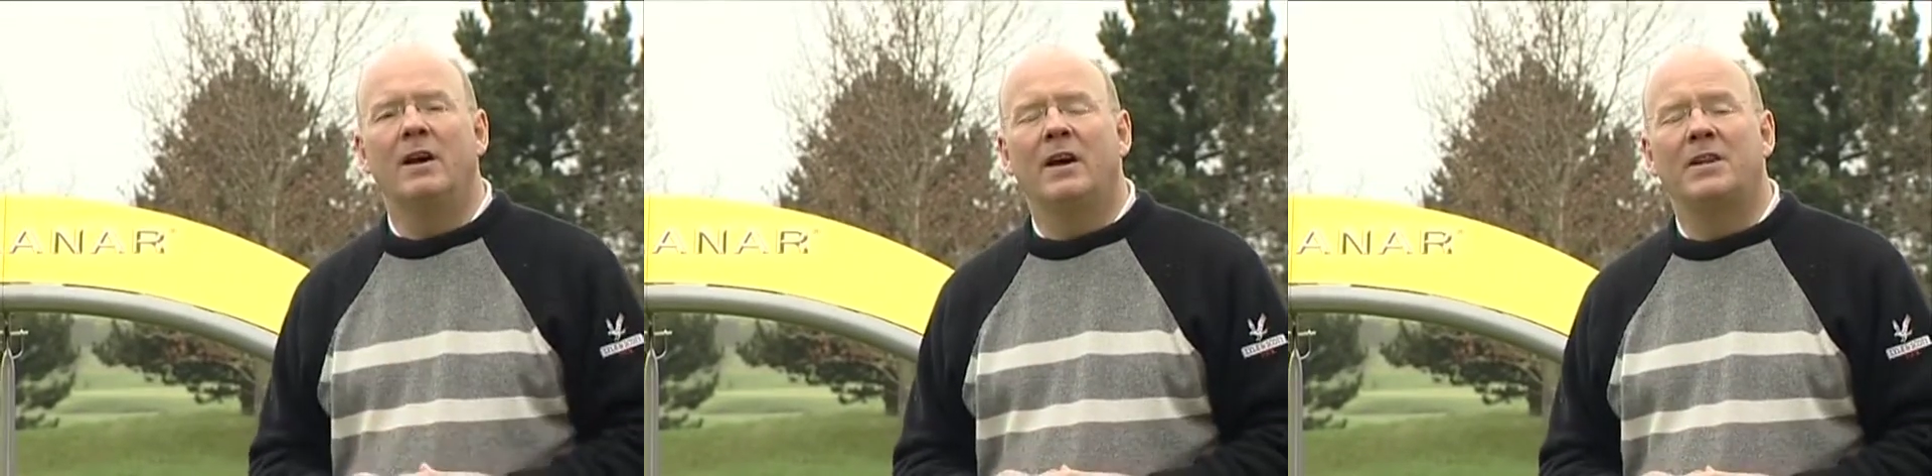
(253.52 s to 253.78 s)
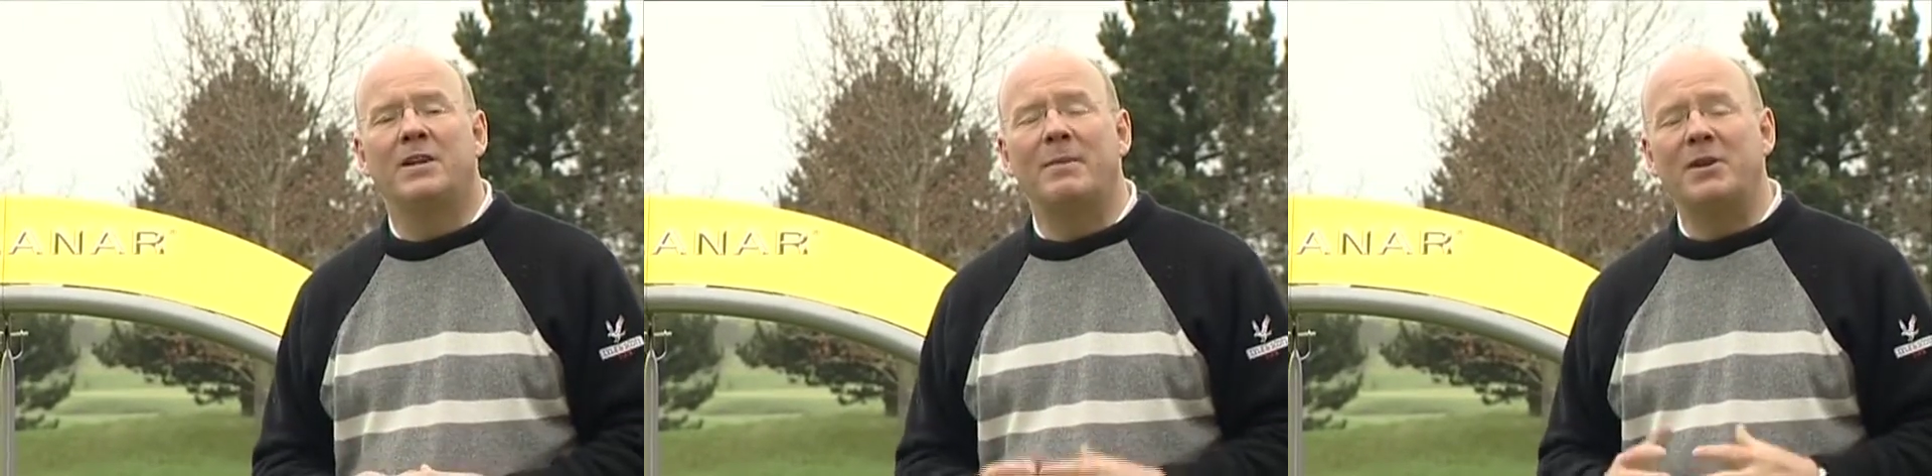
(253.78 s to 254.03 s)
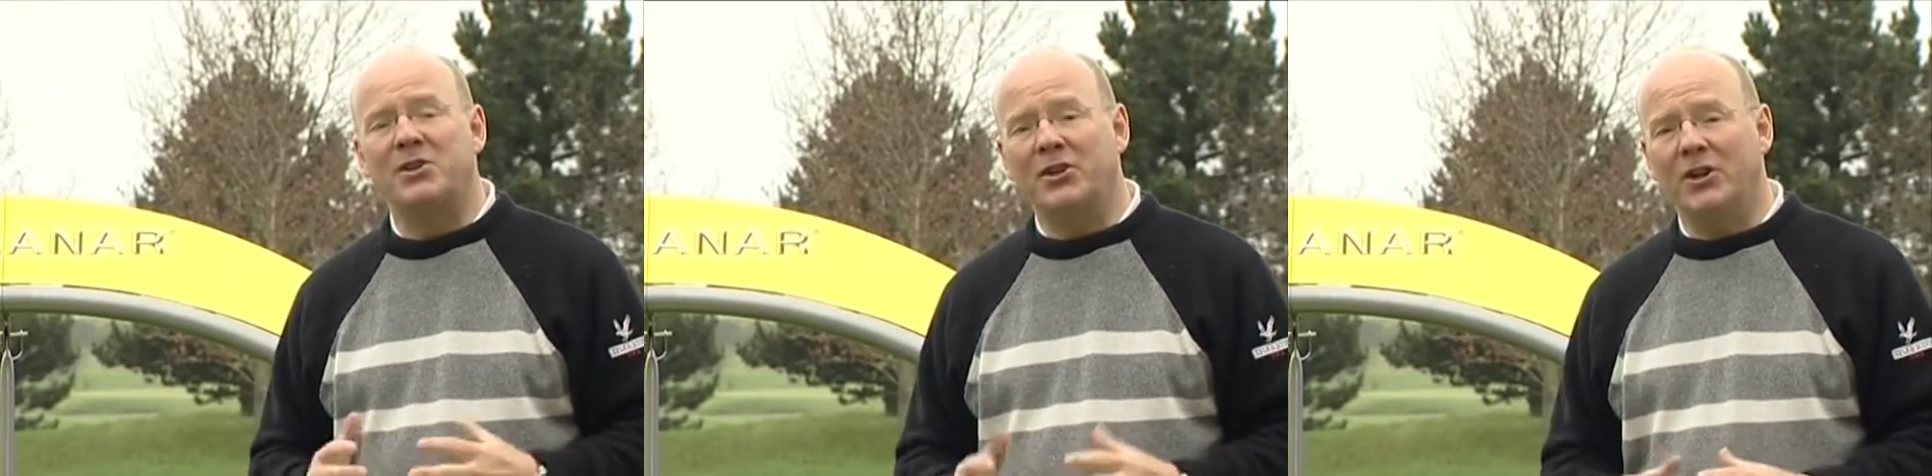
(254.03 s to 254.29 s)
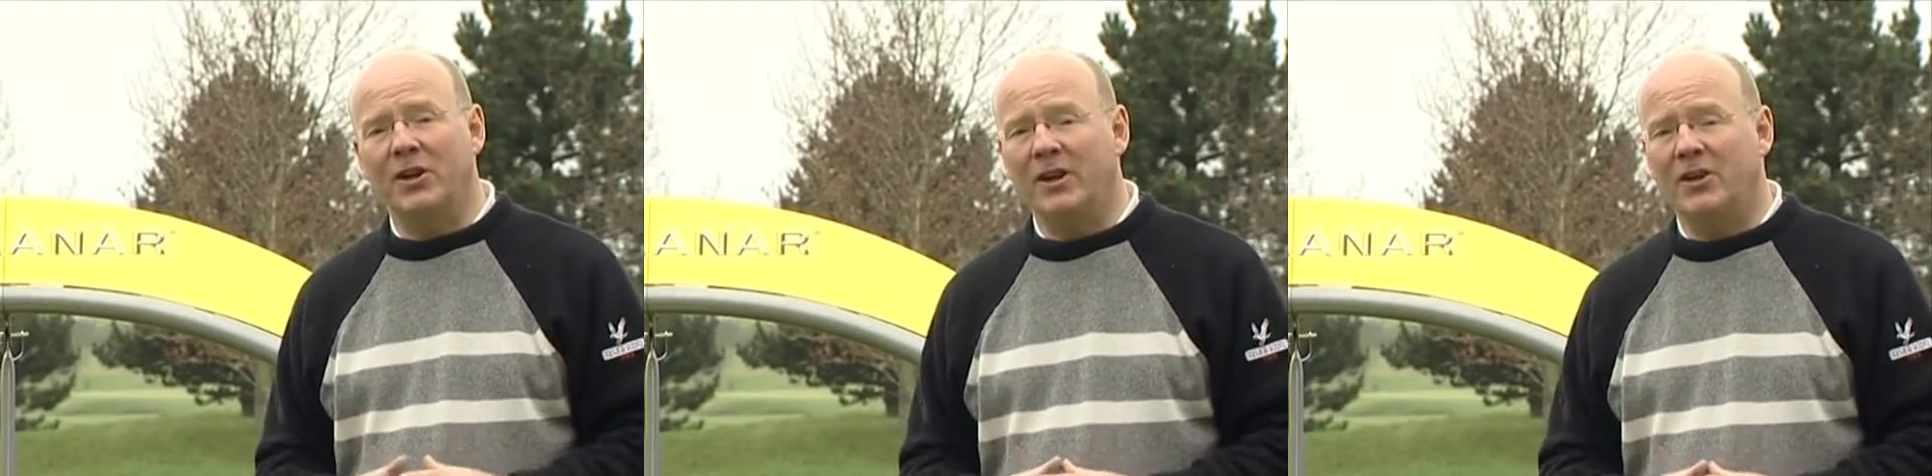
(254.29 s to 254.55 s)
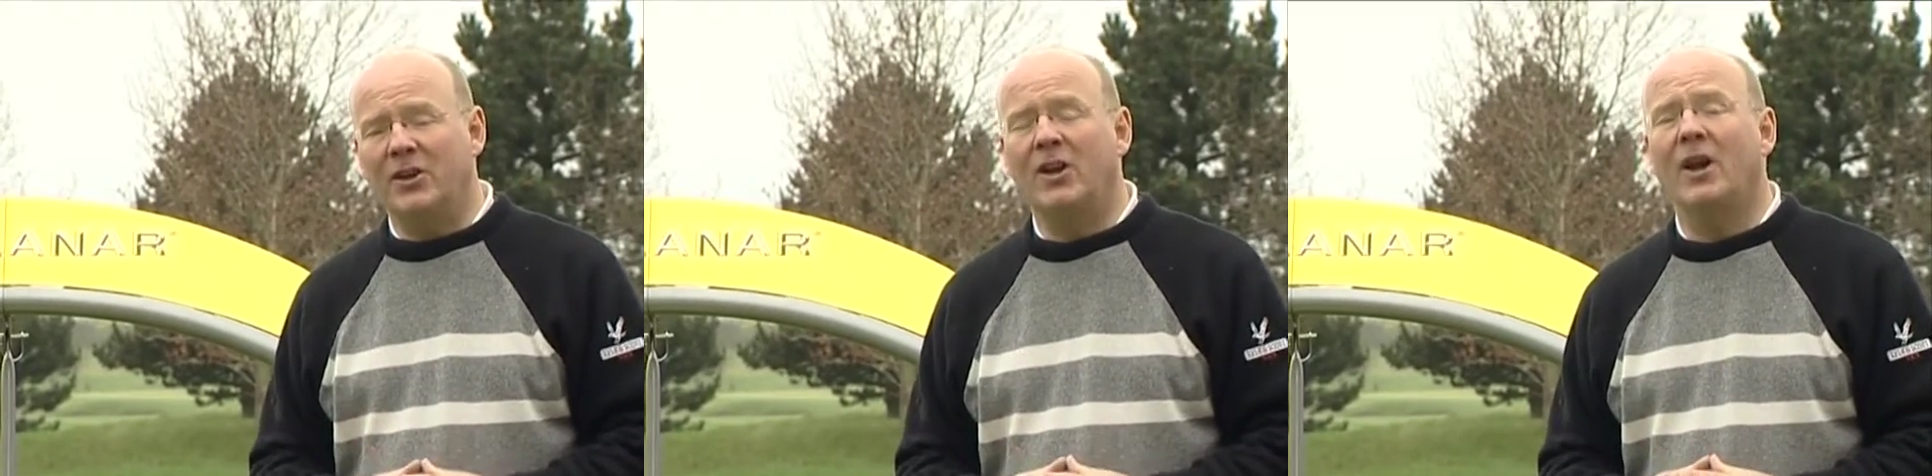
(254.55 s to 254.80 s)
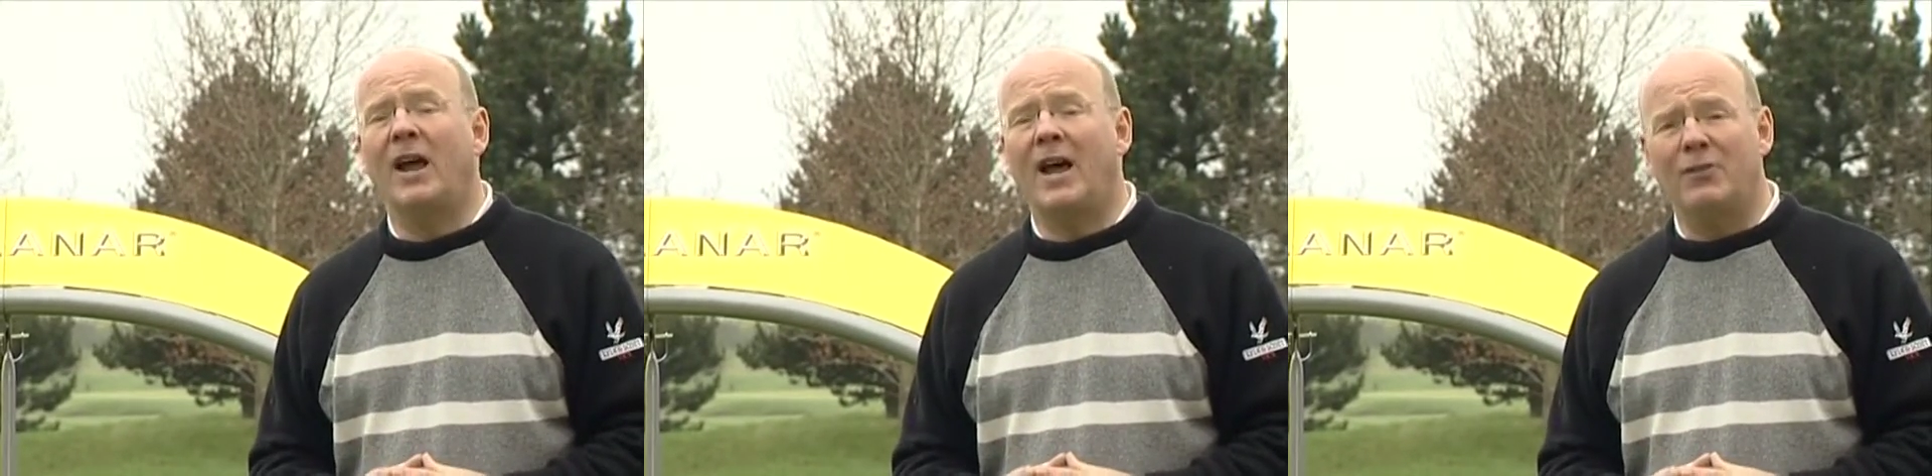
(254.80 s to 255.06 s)
As I mentioned earlier, you
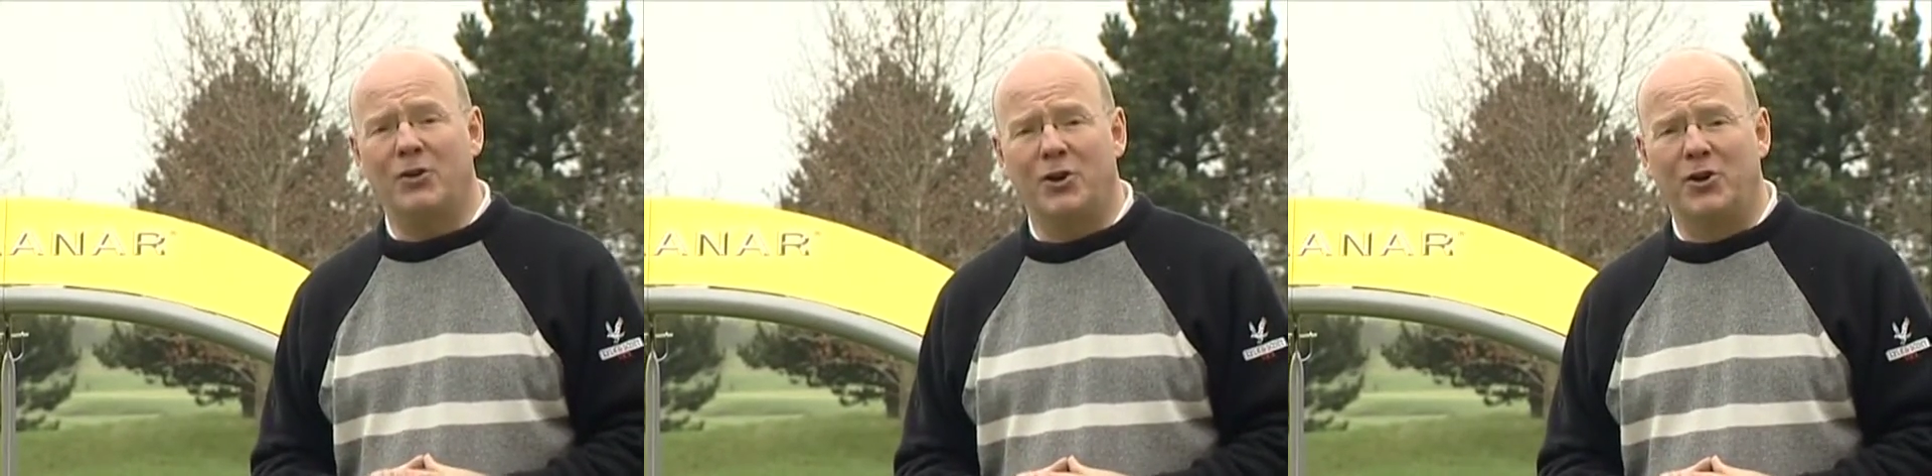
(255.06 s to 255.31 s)
can't have a good